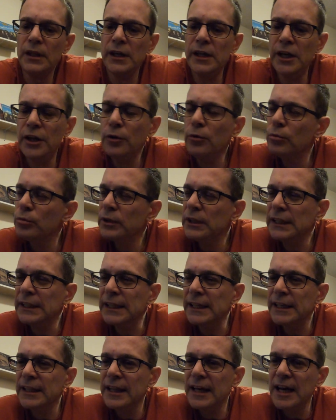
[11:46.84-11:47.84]
And I don't really
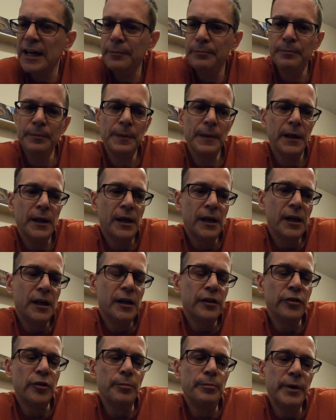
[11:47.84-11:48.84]
like that.
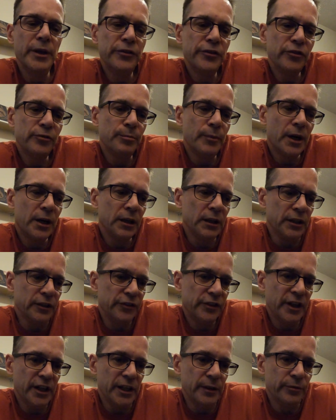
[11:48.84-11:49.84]
The business model
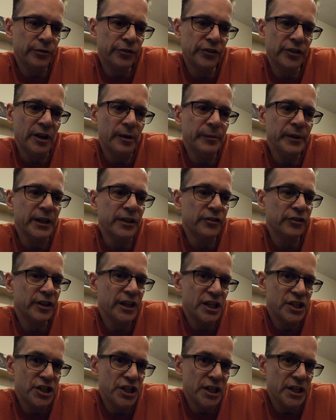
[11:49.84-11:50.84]
is kind of scummy and
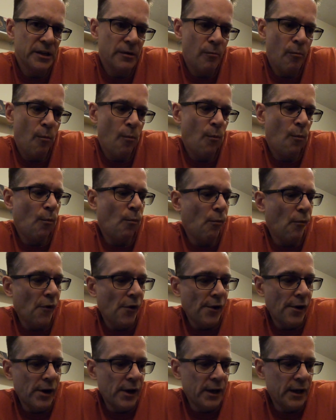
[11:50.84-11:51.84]
sketchy.
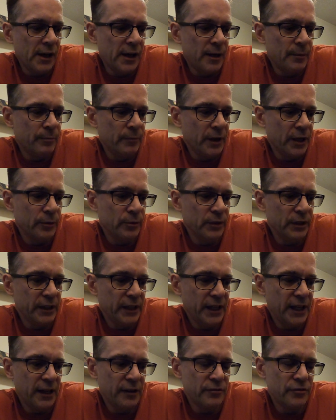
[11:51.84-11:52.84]
I
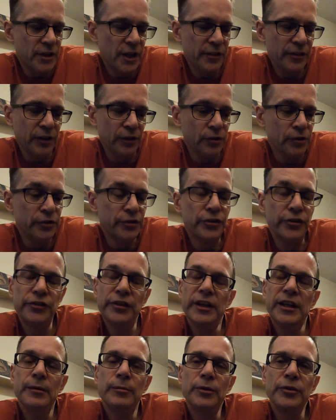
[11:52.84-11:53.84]
really have nothing good to
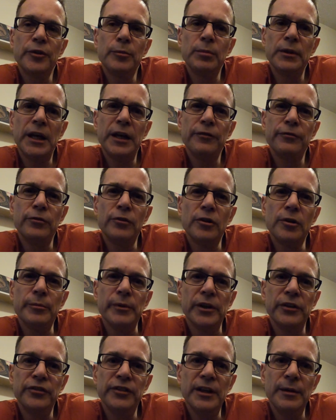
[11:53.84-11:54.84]
say about the platform
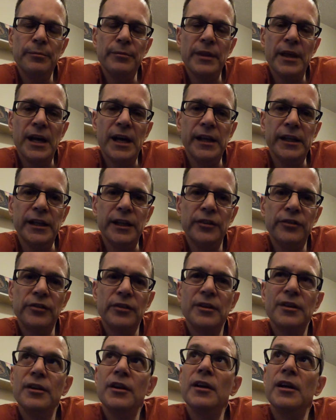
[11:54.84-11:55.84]
except that it's
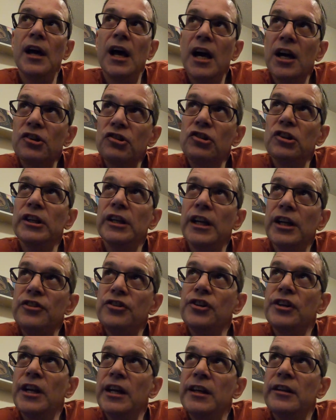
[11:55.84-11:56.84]
actually
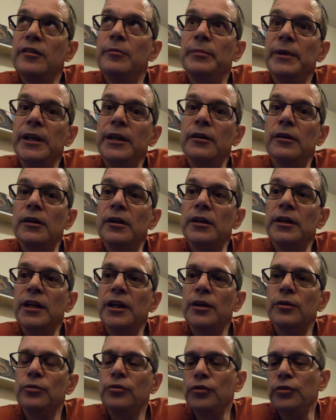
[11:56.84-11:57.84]
educated me on
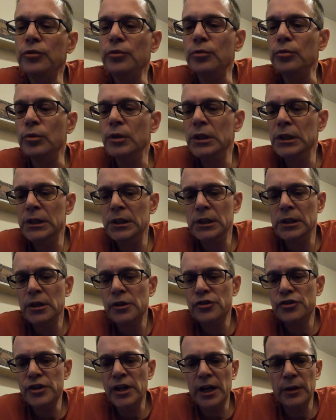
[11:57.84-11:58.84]
how to
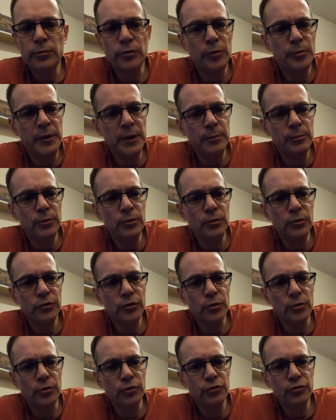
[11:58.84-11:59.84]
chat with people,
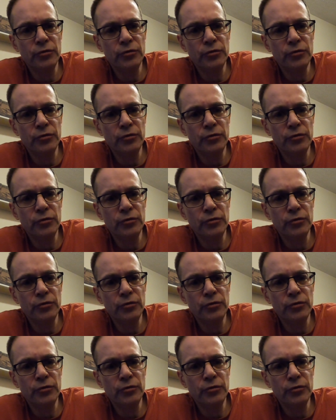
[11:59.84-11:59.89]
total